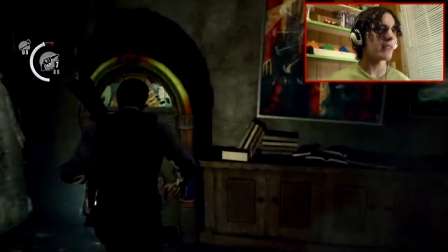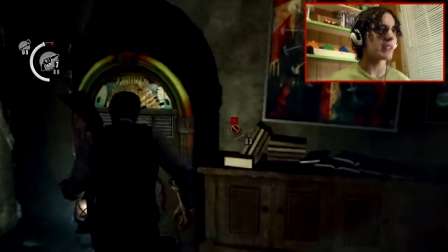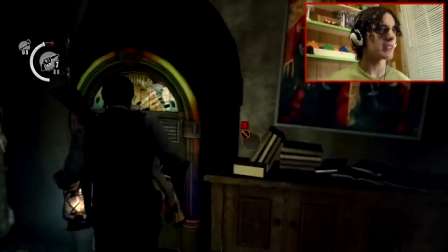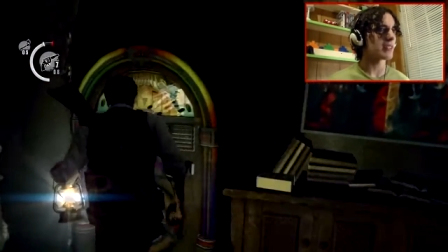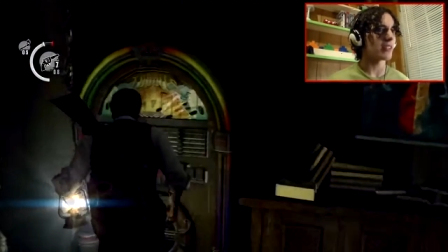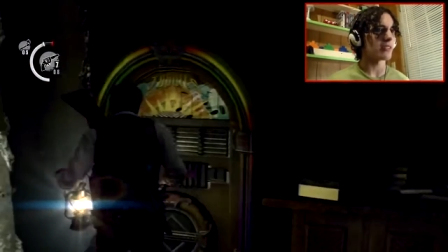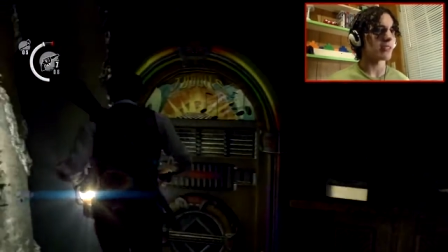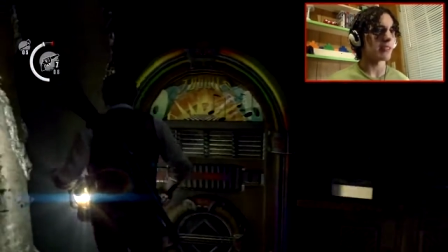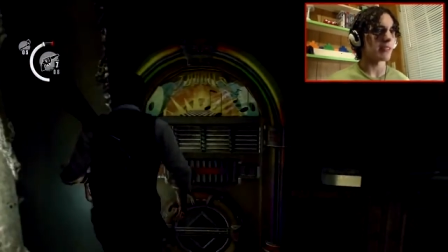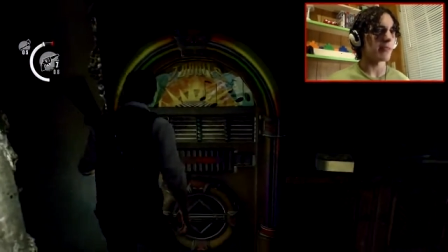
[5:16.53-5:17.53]
of
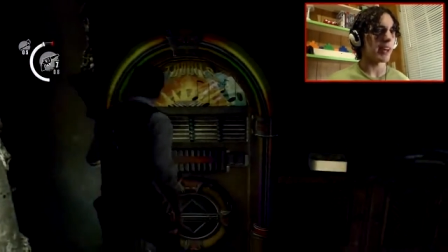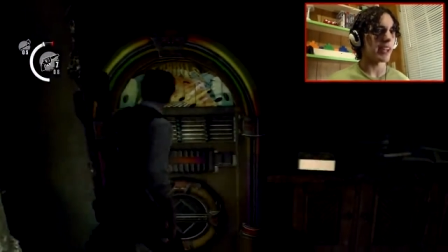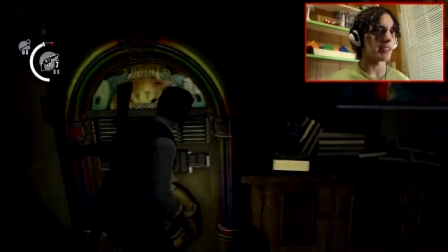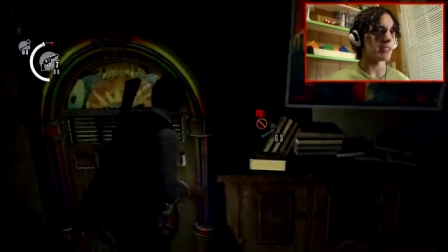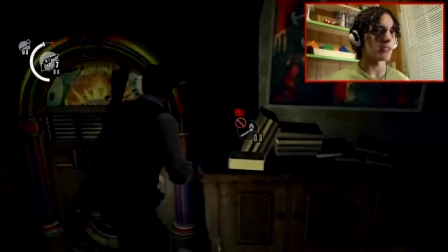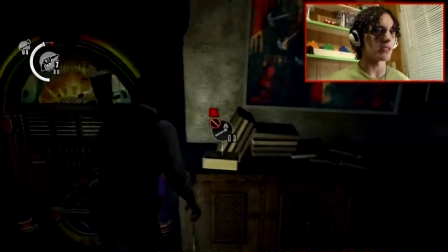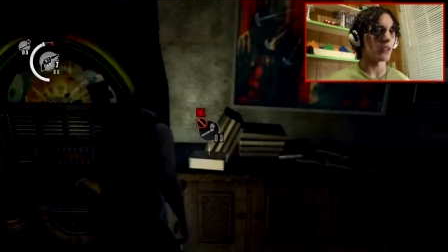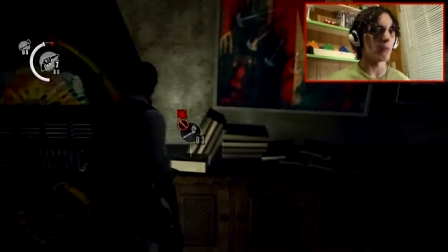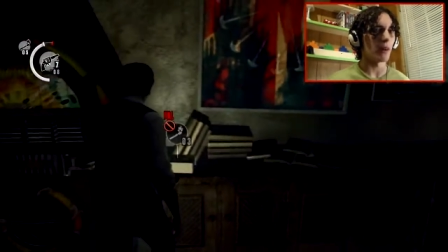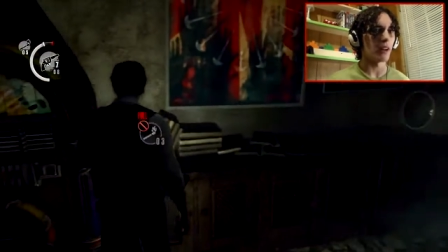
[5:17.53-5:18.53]
unsettled at the fact that there's
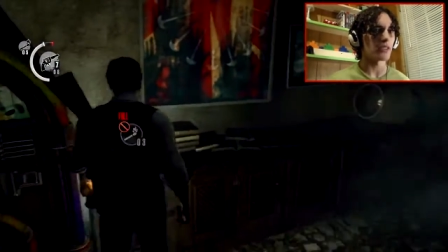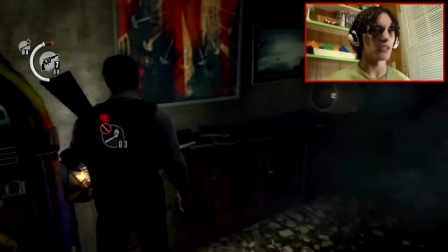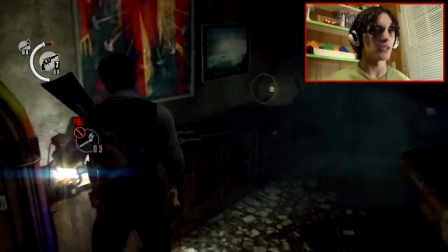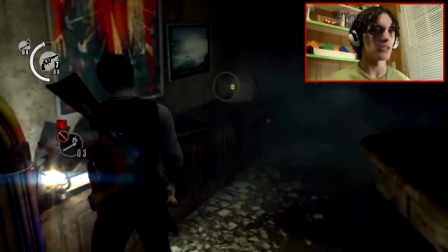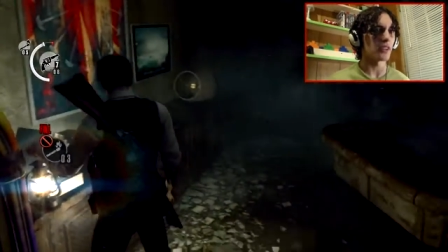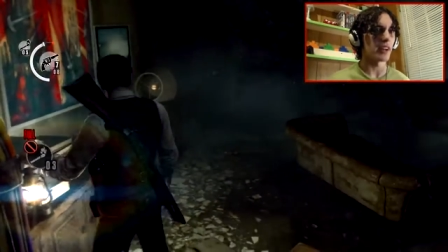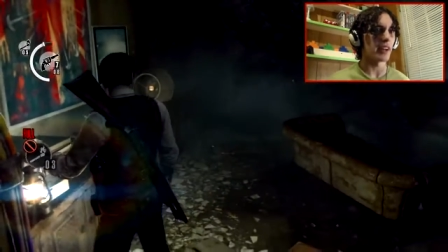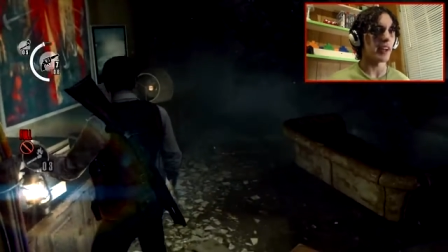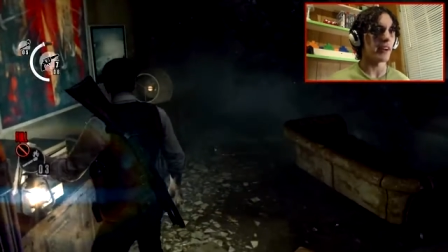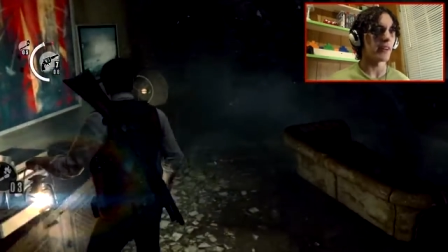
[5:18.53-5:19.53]
no monsters right
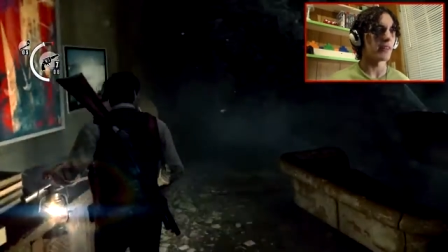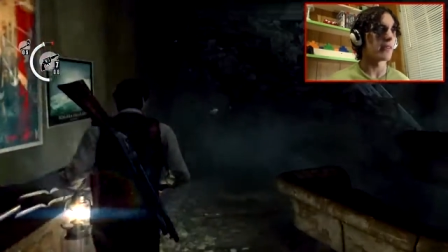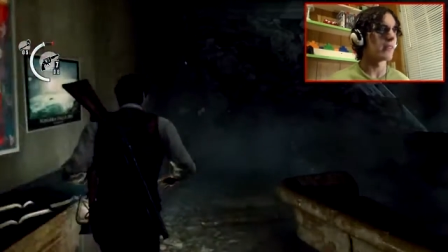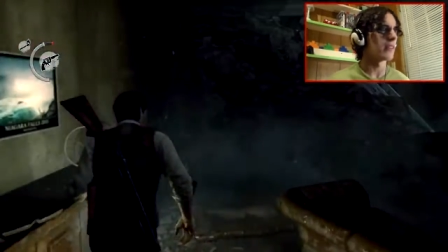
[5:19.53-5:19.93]
now.